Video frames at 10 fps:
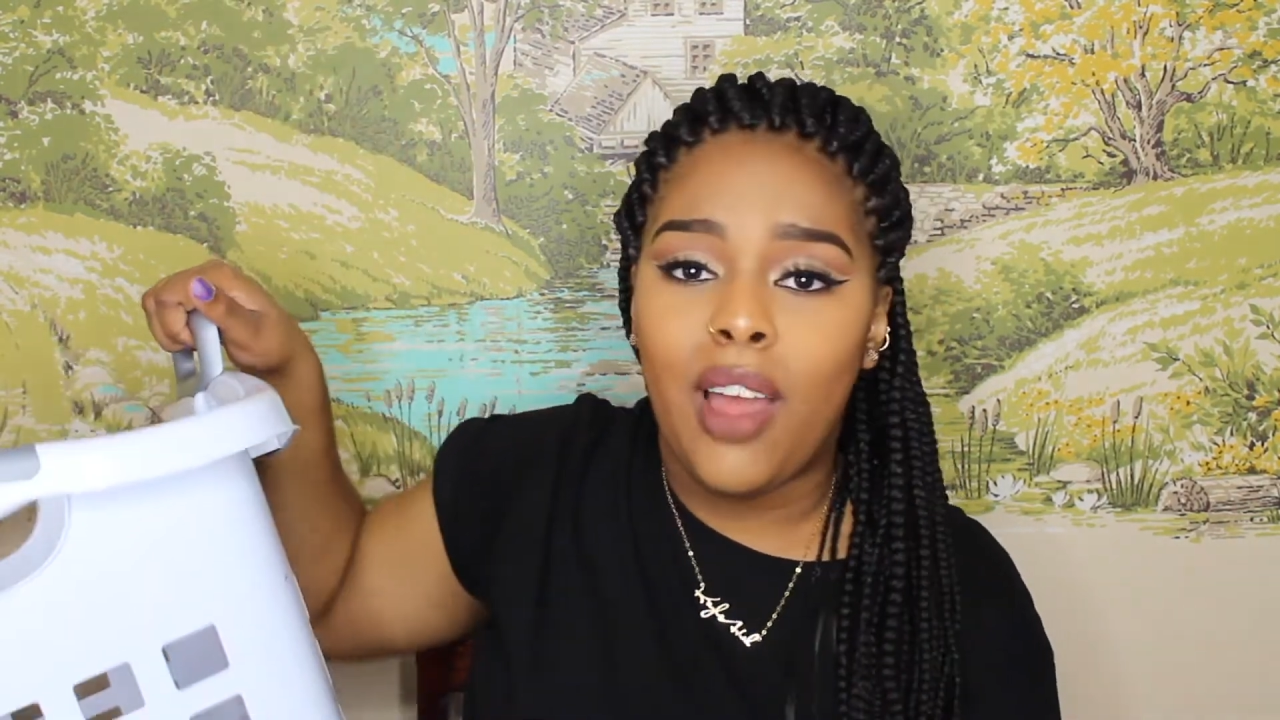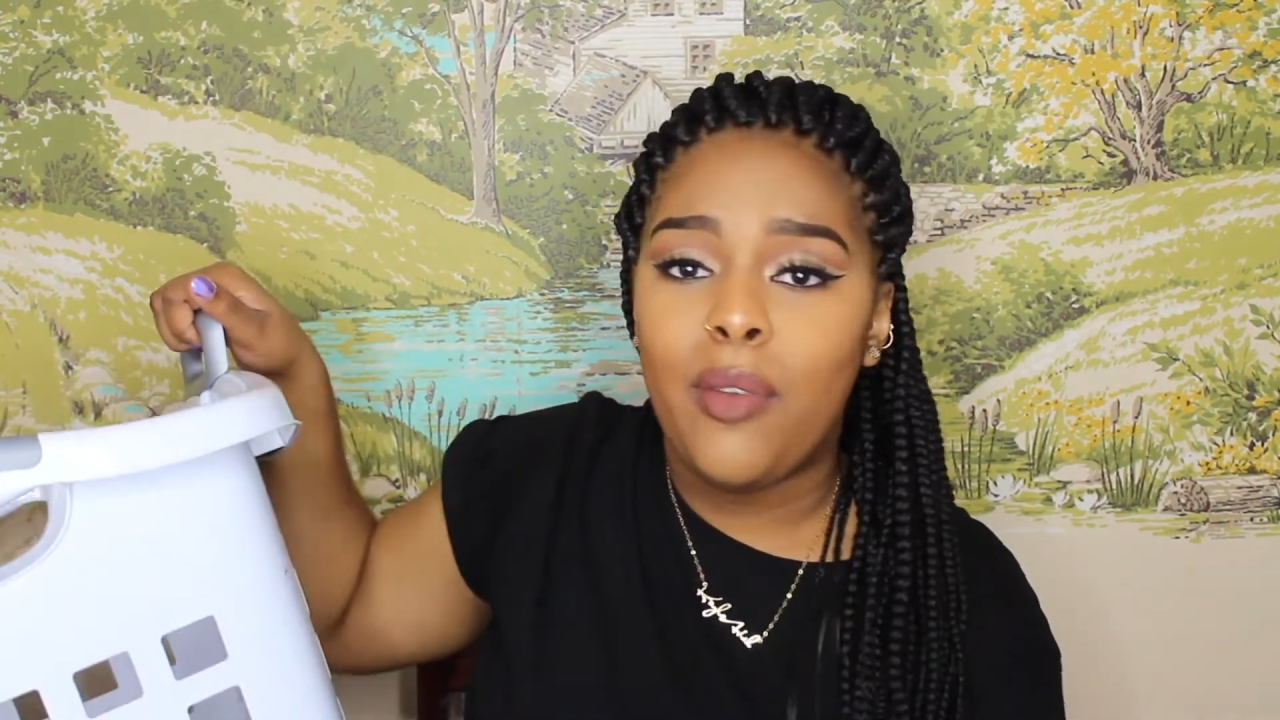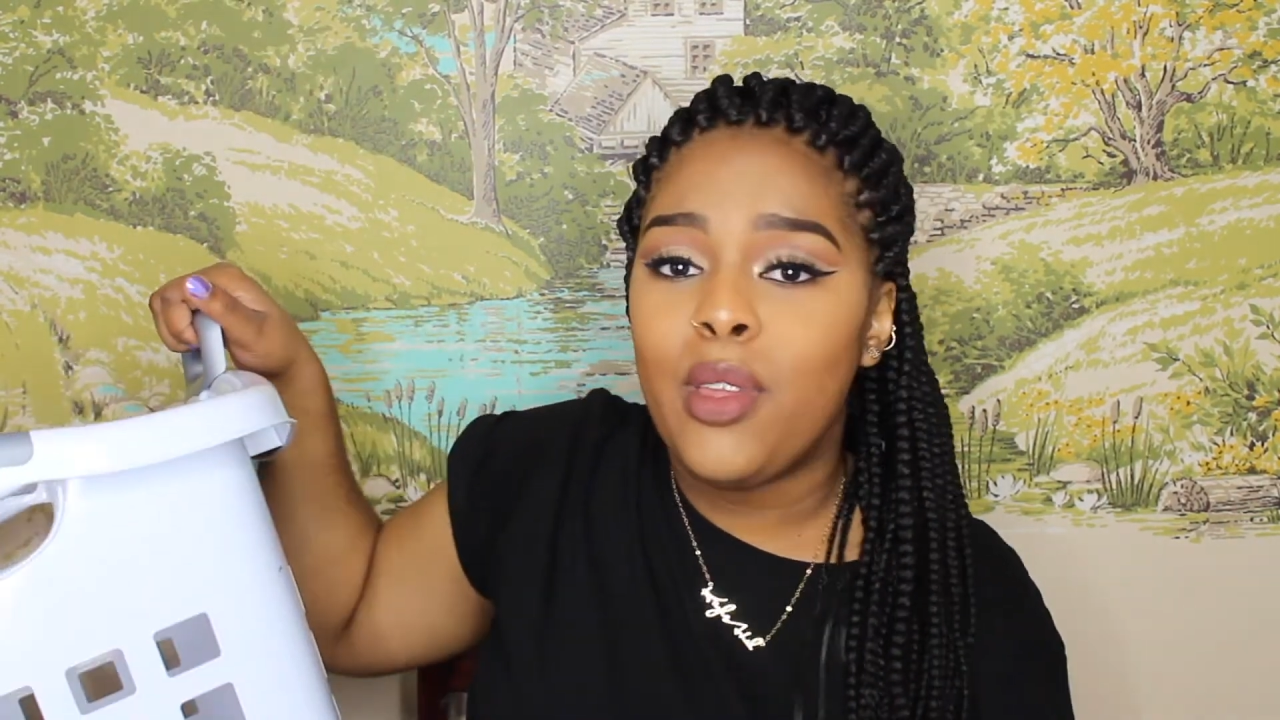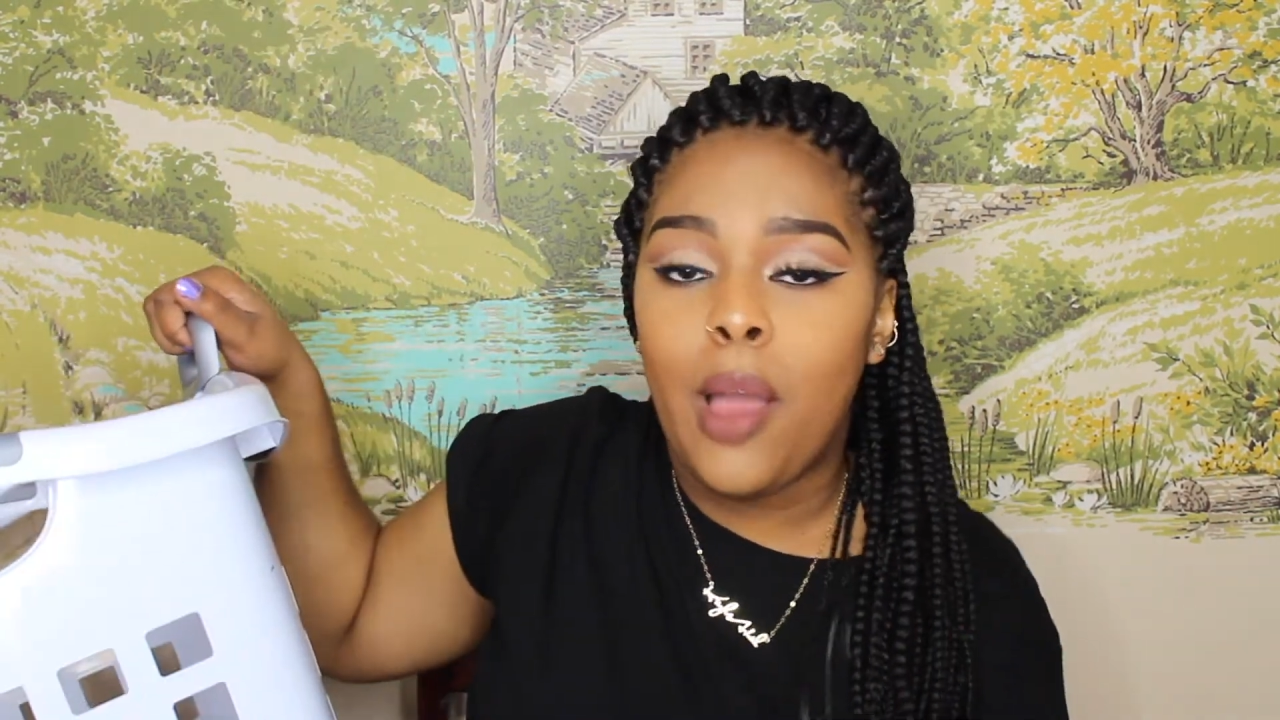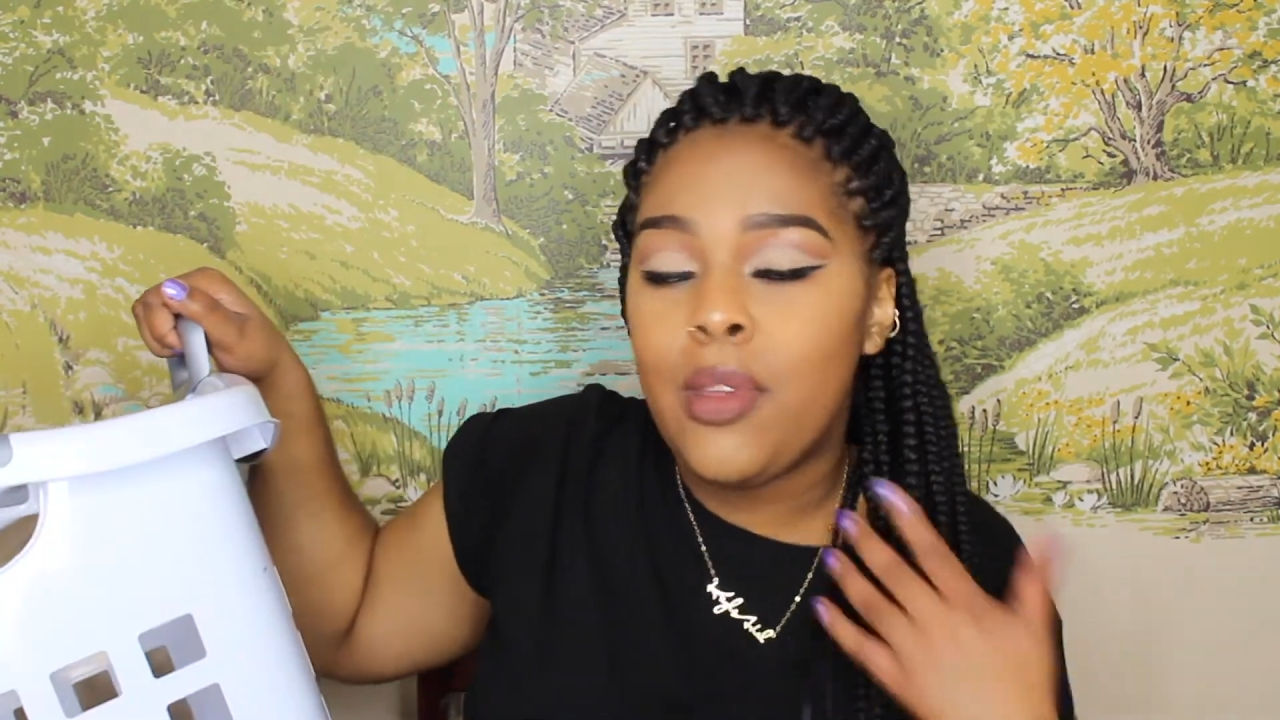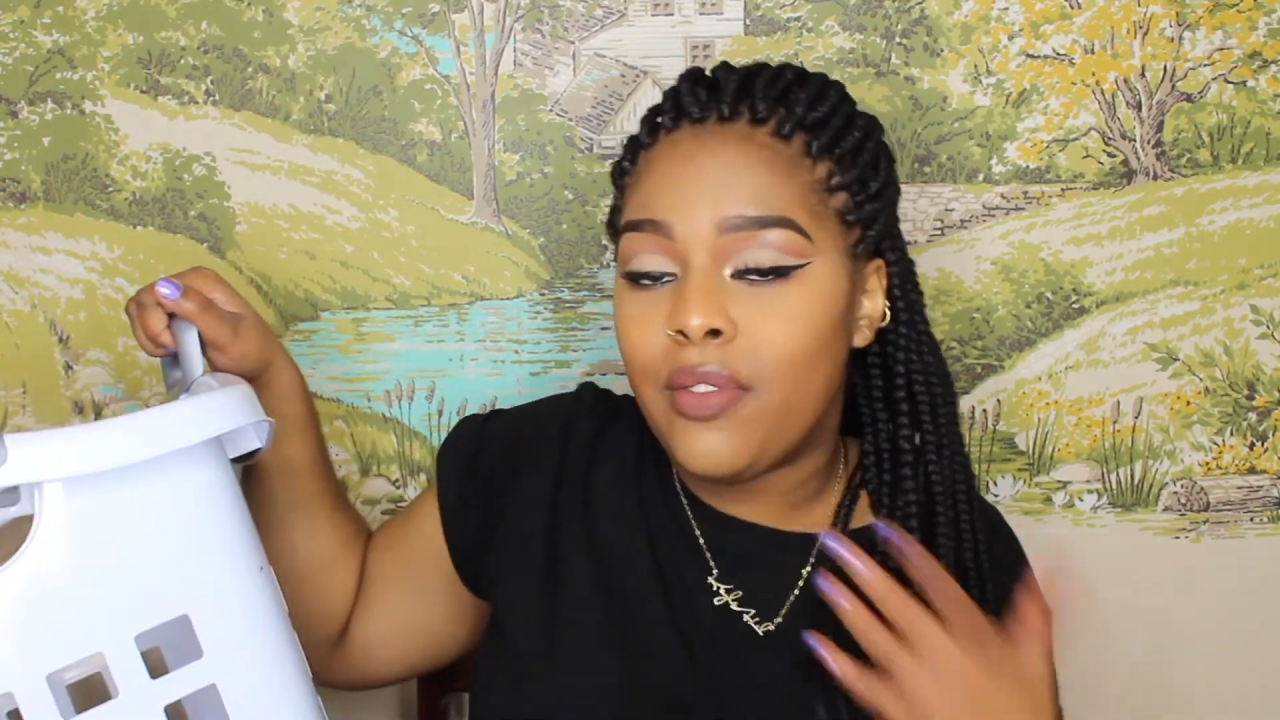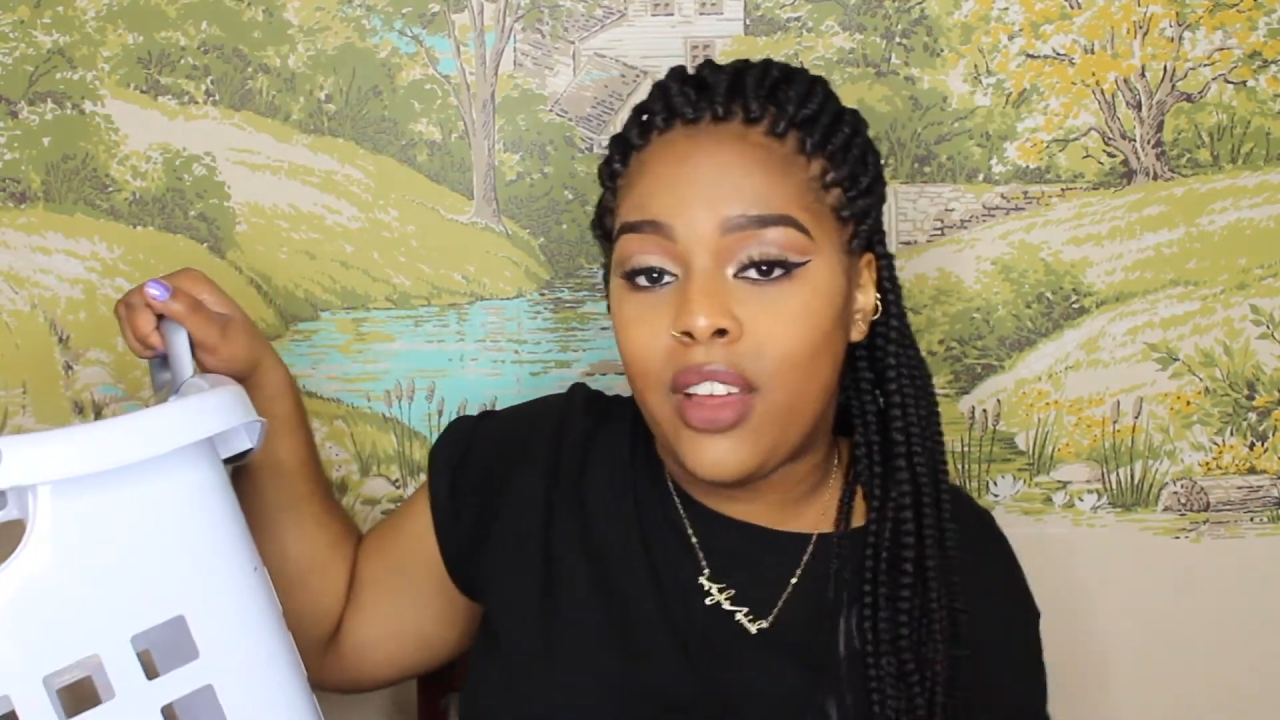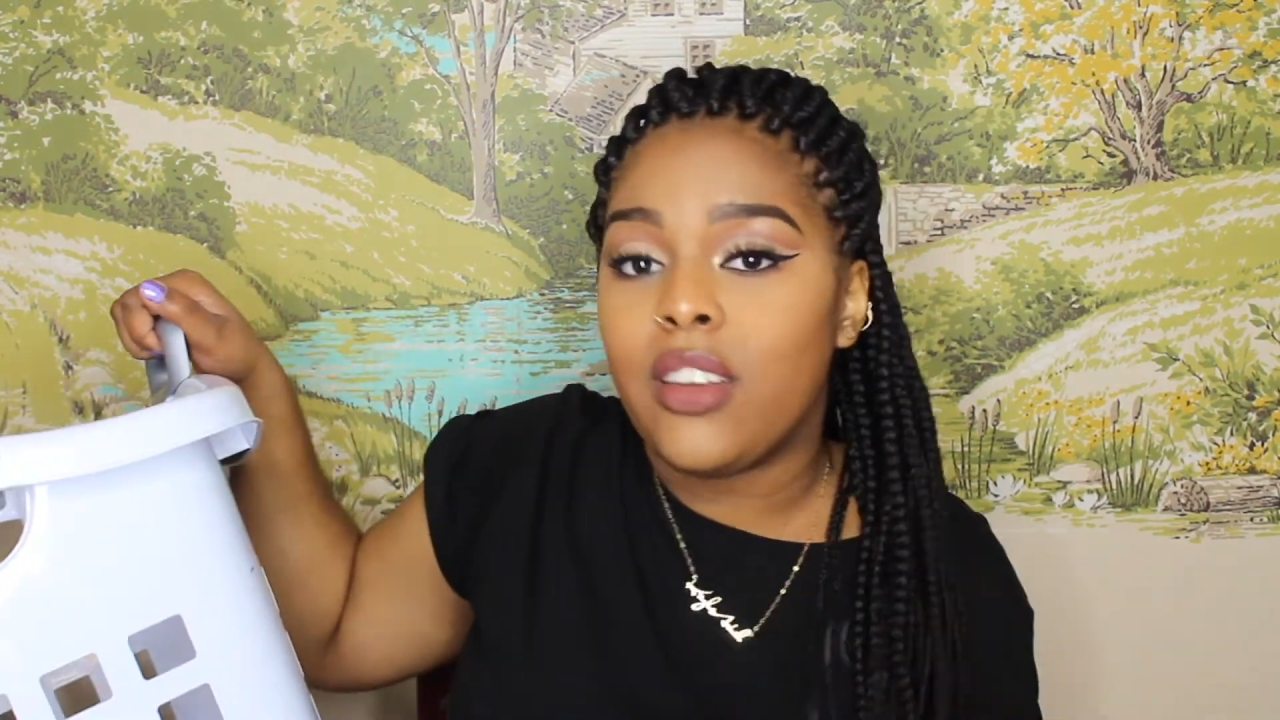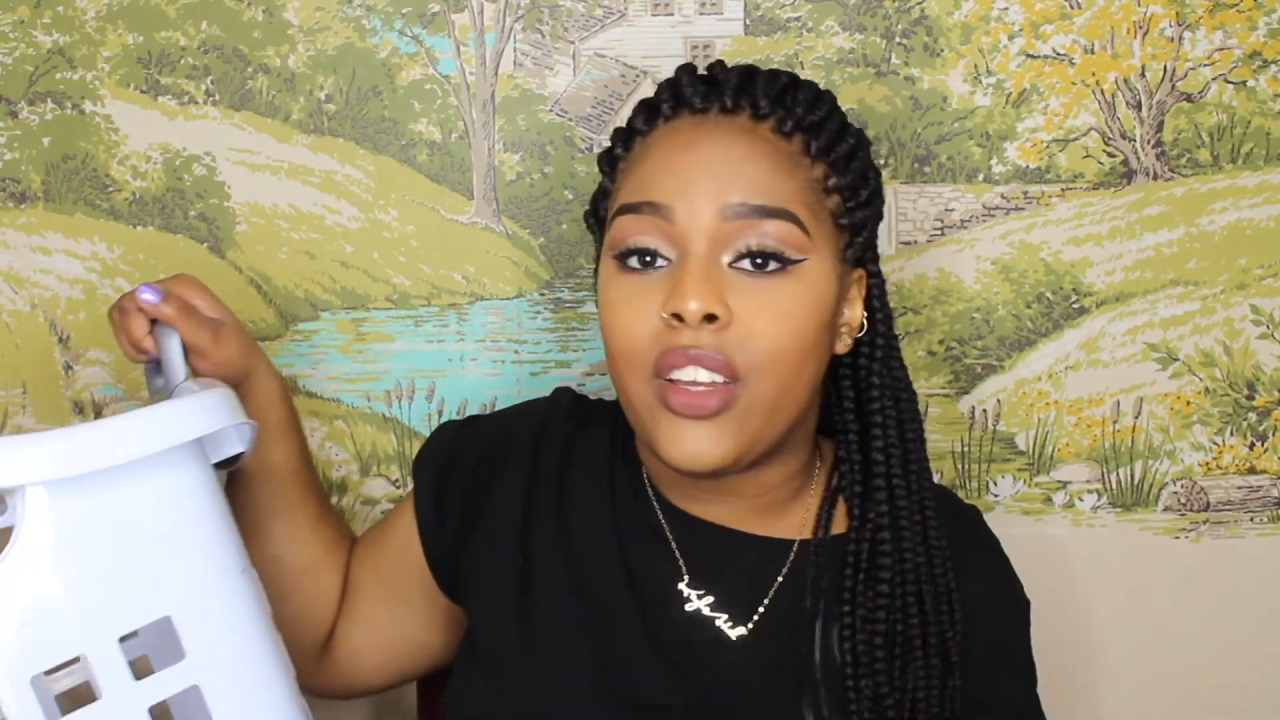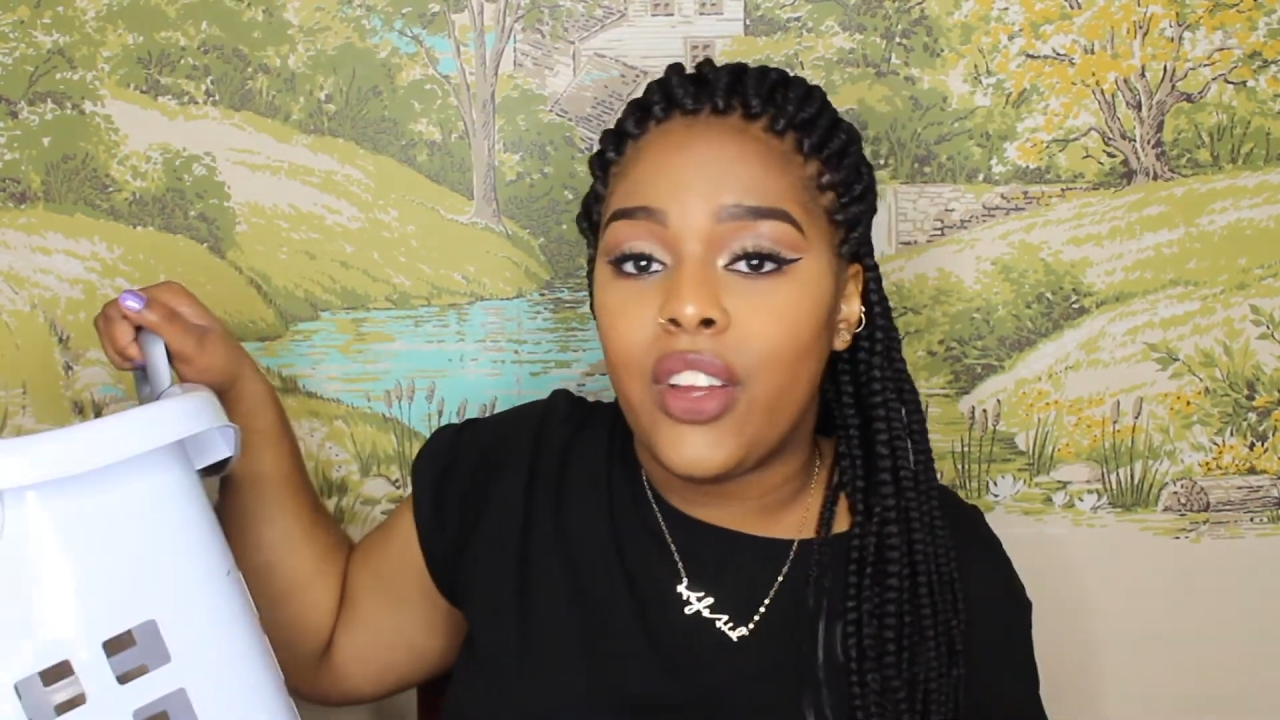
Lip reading: I'll be finding